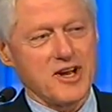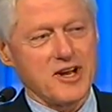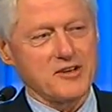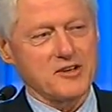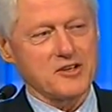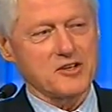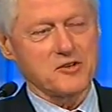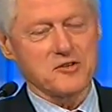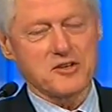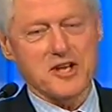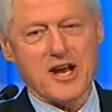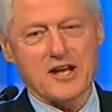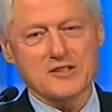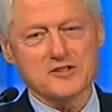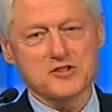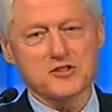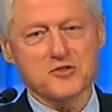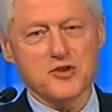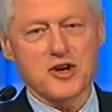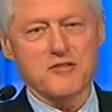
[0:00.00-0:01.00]
in the
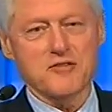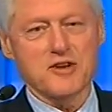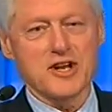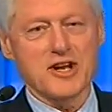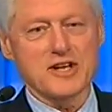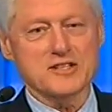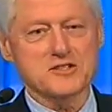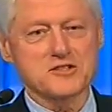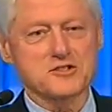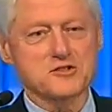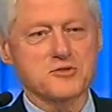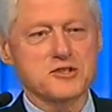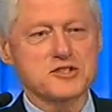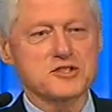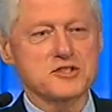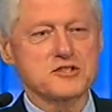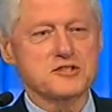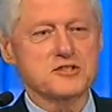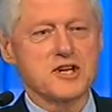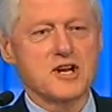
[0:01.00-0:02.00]
2012 elections,
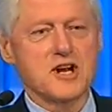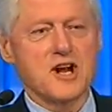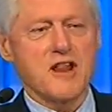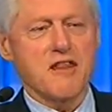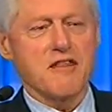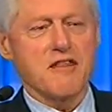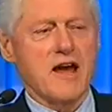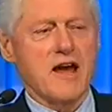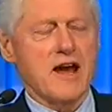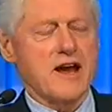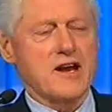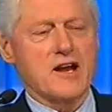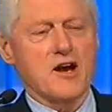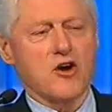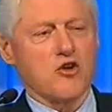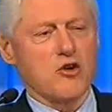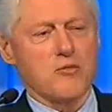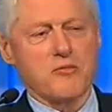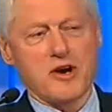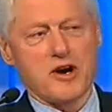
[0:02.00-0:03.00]
which is they
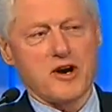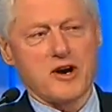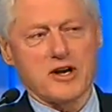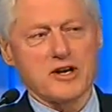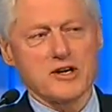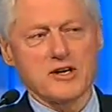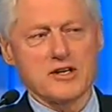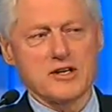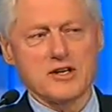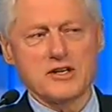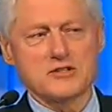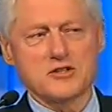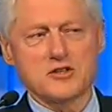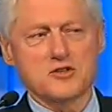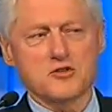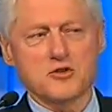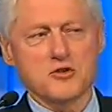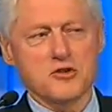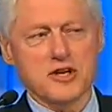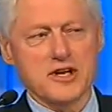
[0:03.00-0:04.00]
know America is
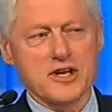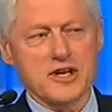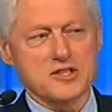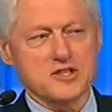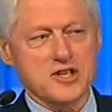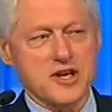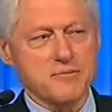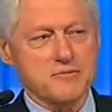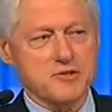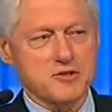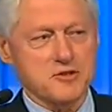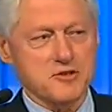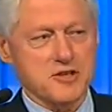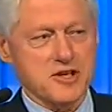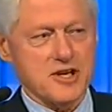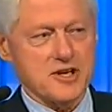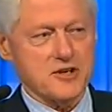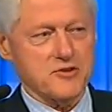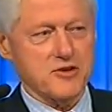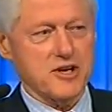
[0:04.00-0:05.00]
a truly exceptional
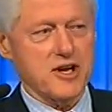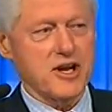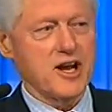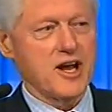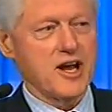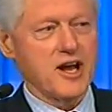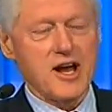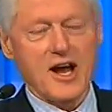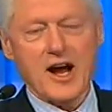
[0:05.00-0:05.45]
country